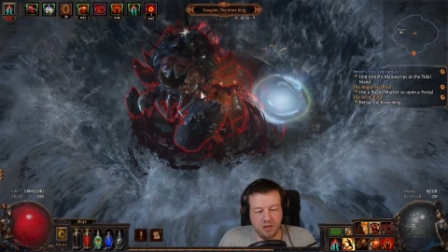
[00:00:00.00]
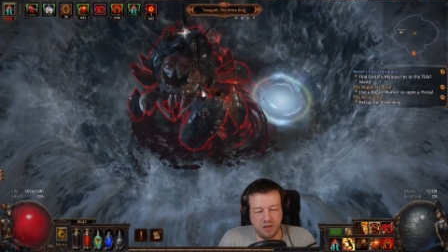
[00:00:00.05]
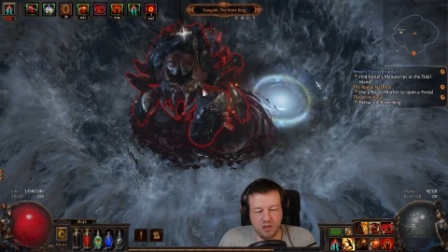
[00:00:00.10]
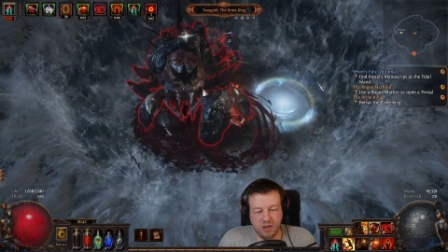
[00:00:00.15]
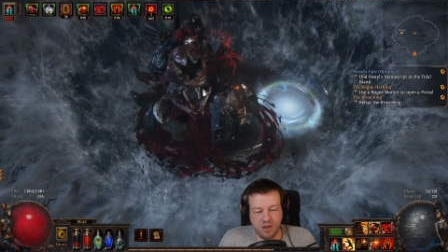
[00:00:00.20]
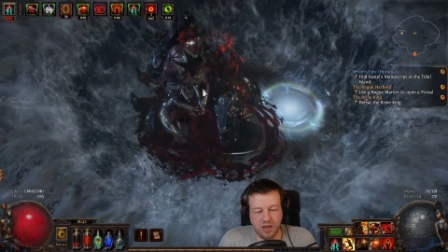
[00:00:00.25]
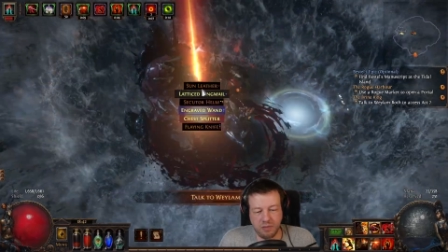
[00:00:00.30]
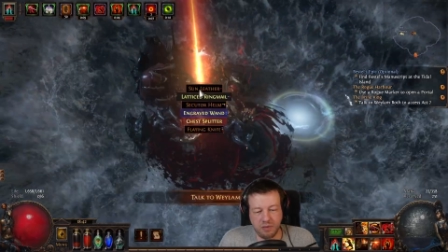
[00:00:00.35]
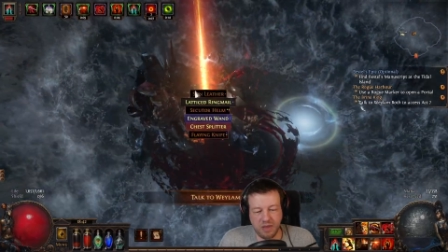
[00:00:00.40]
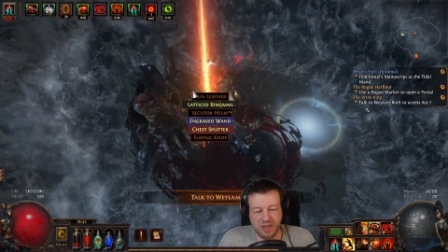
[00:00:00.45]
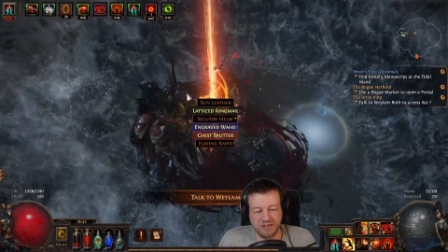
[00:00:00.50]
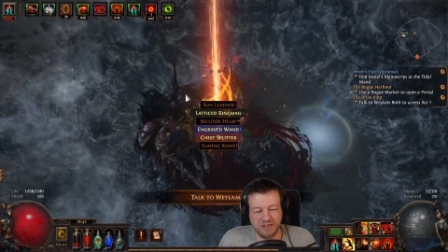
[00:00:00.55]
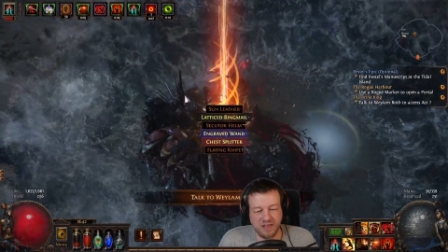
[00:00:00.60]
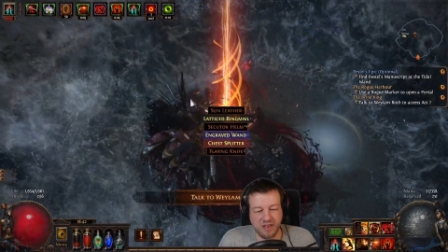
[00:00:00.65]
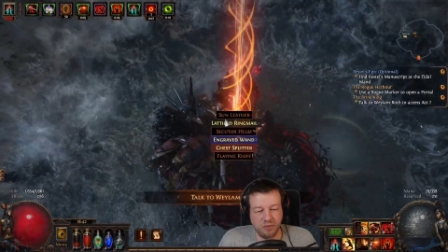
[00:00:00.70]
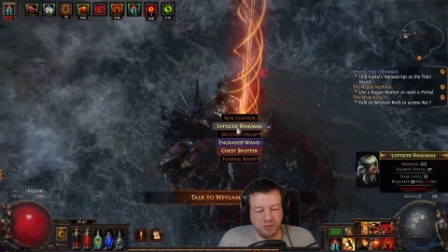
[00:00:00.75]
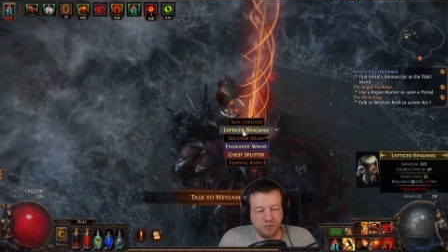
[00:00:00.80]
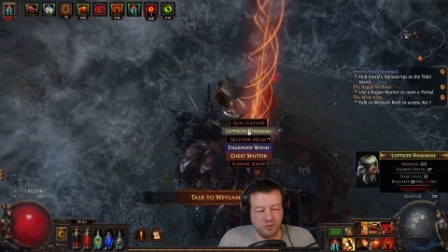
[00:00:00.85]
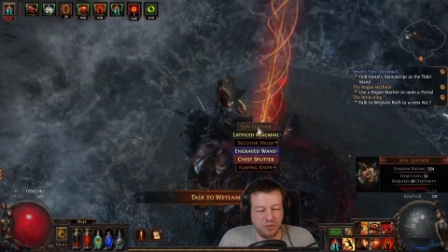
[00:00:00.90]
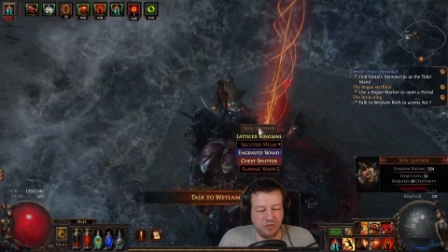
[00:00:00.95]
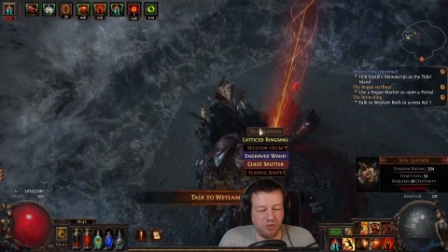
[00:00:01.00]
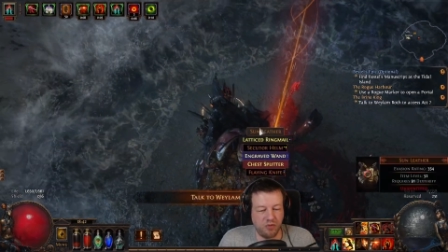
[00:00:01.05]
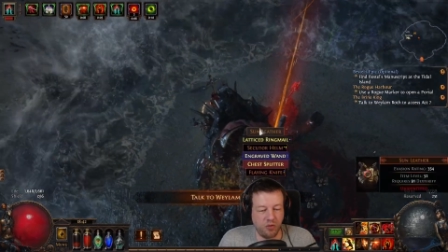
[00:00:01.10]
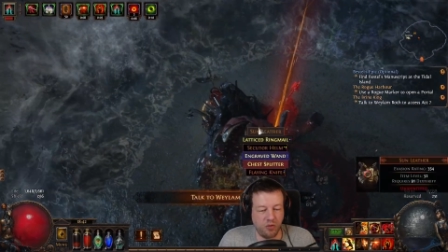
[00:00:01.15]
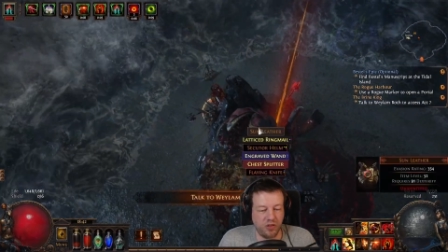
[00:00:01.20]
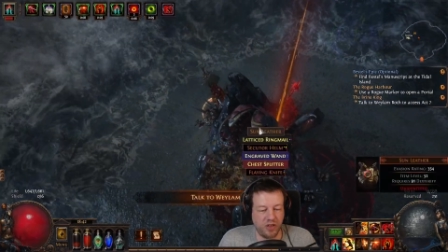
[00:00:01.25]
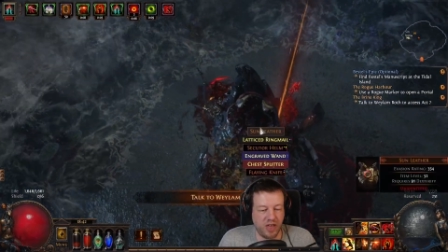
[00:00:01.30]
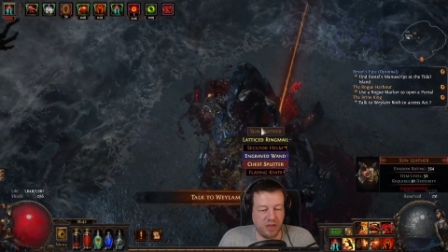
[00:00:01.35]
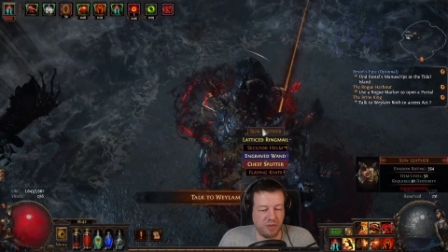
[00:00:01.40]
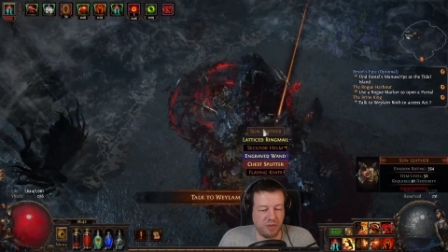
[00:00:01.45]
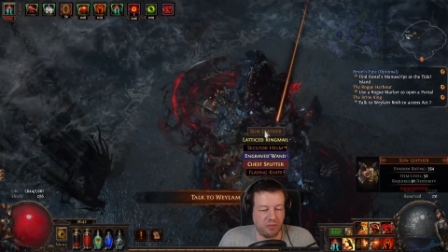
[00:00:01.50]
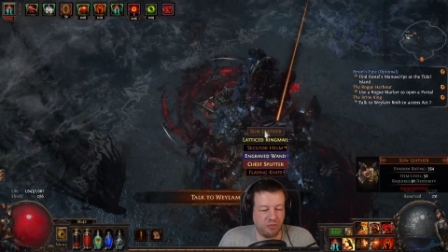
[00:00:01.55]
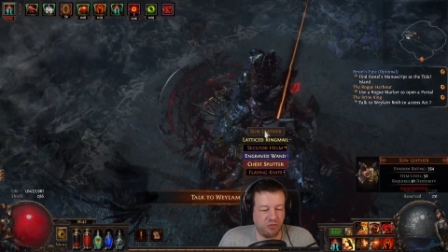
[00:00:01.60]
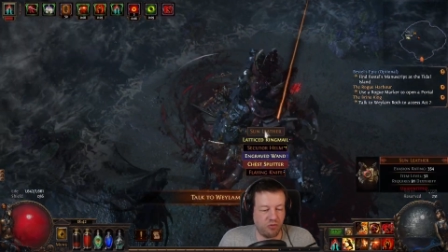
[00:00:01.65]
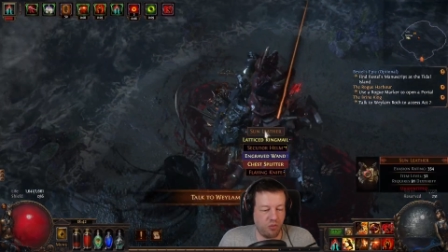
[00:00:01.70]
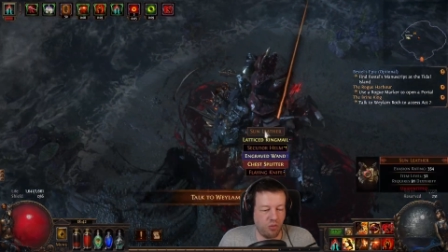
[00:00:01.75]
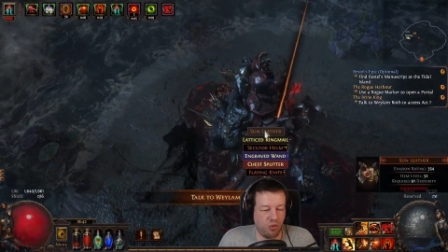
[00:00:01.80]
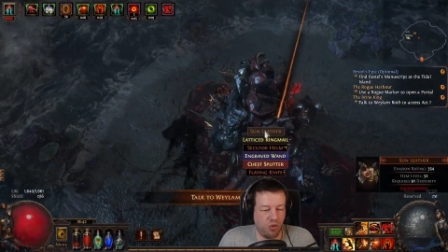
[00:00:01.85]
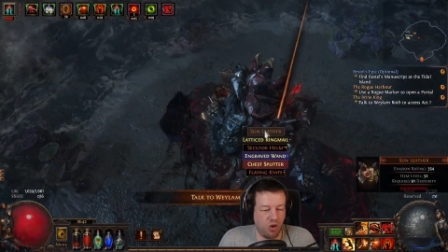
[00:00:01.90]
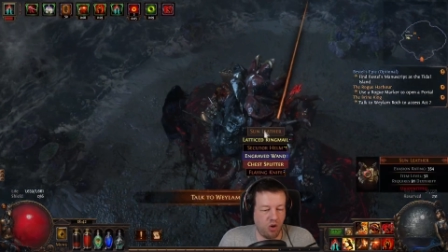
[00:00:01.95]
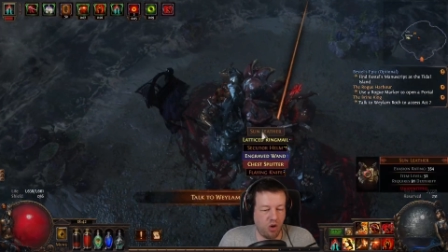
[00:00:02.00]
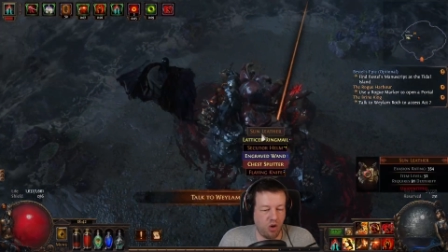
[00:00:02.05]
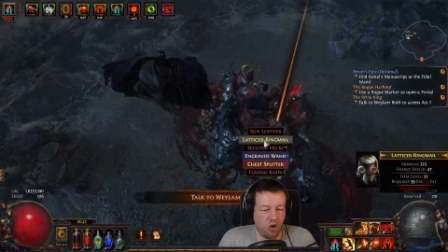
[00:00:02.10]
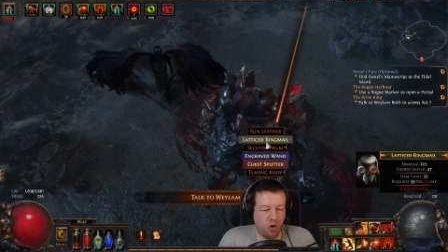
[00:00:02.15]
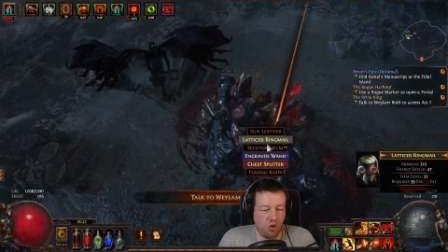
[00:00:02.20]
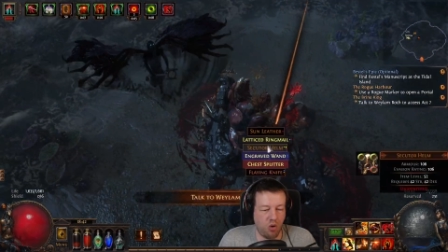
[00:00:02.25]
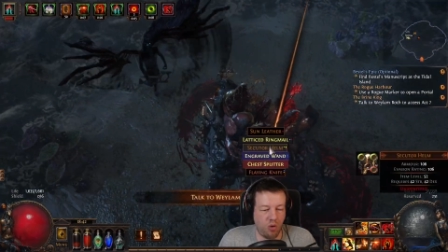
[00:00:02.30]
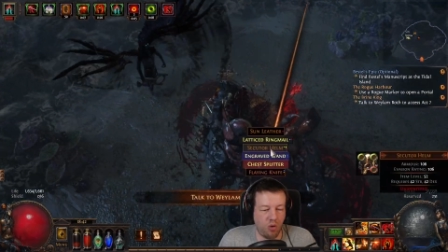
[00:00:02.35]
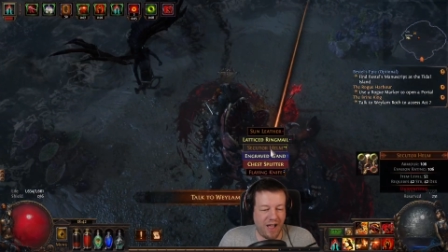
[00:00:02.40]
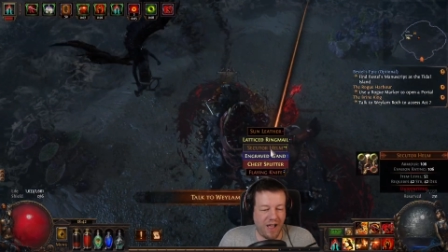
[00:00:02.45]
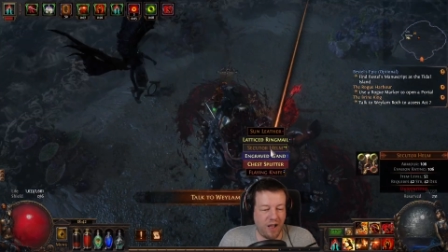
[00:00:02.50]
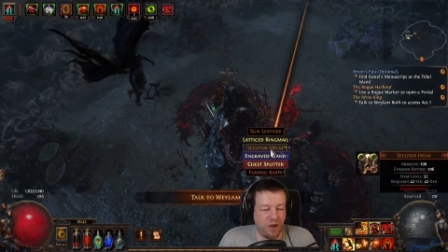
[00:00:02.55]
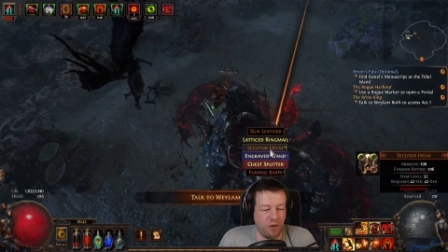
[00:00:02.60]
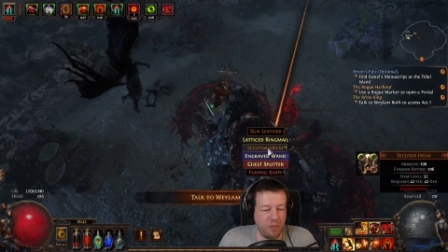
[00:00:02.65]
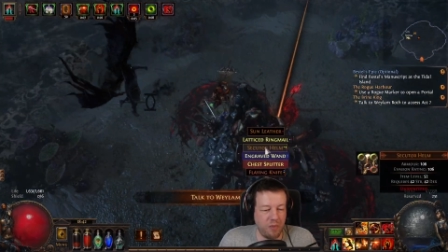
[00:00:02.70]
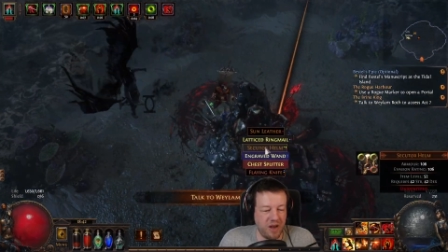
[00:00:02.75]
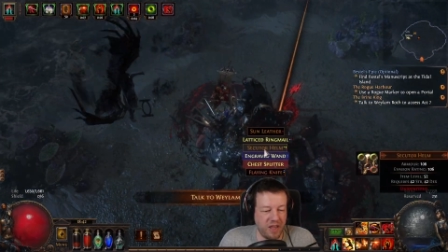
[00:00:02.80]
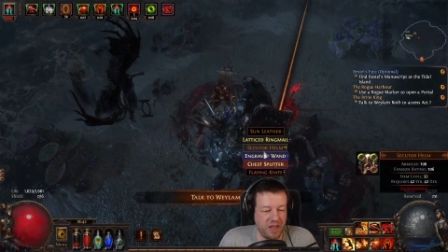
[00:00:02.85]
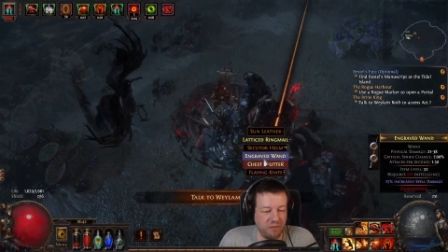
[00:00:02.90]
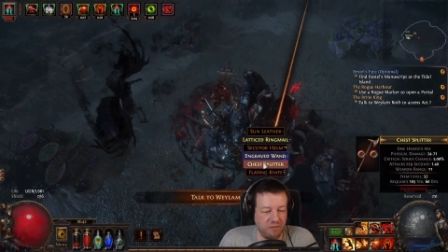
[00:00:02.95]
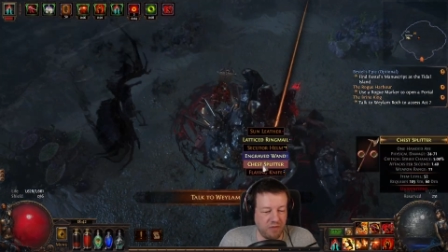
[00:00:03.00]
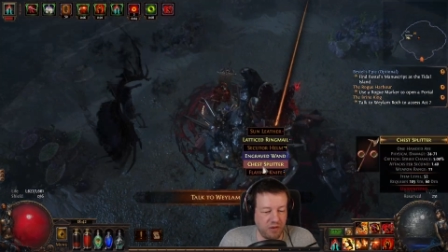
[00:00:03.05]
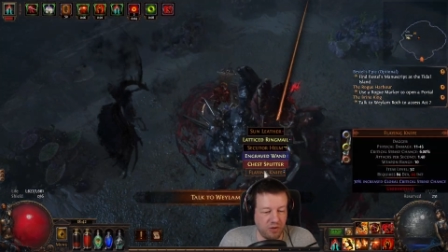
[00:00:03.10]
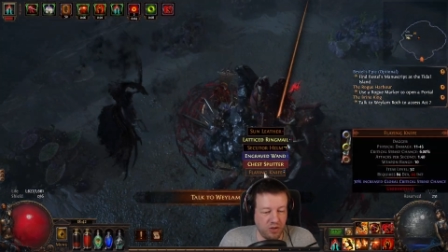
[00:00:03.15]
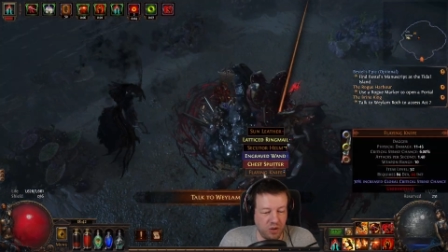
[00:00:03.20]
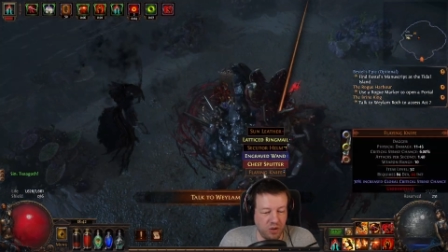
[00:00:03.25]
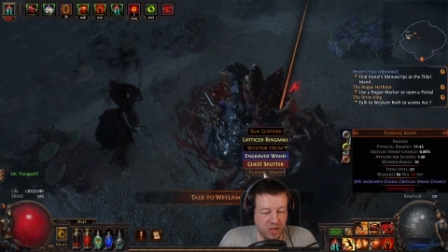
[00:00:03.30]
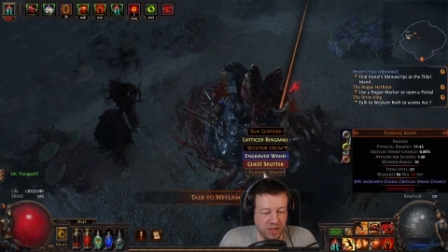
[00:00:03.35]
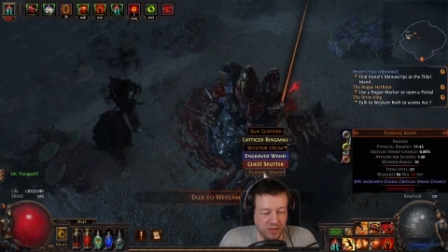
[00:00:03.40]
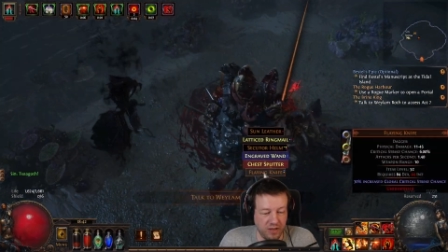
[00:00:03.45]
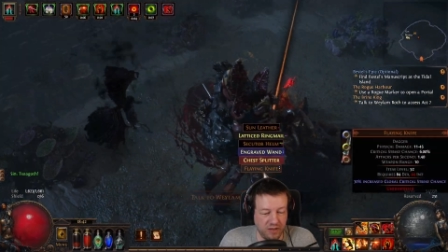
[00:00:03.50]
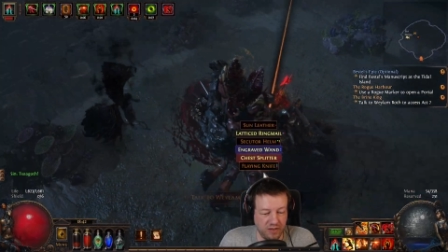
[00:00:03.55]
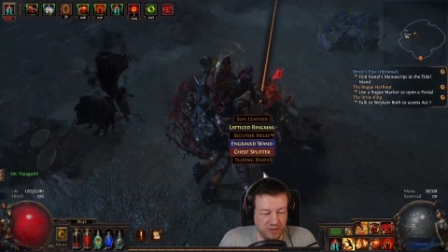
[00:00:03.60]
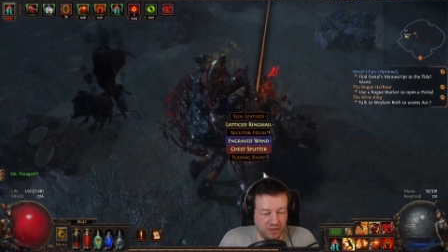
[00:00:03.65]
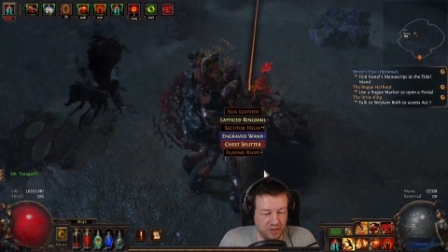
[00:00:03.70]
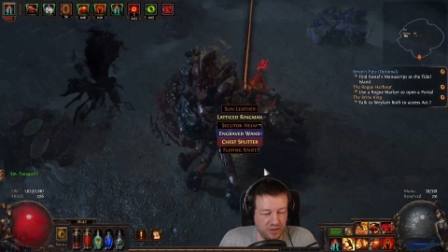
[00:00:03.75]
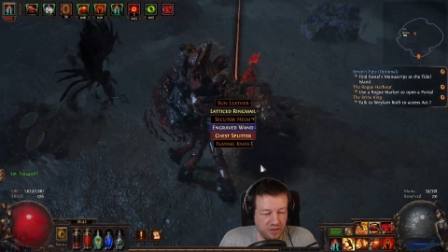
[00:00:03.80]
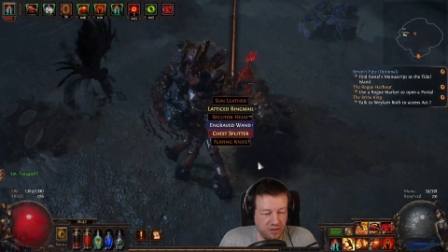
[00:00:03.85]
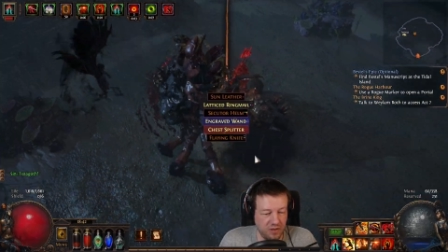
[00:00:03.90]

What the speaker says: I'm guessing it was before the game had... Whoa, how many uniques?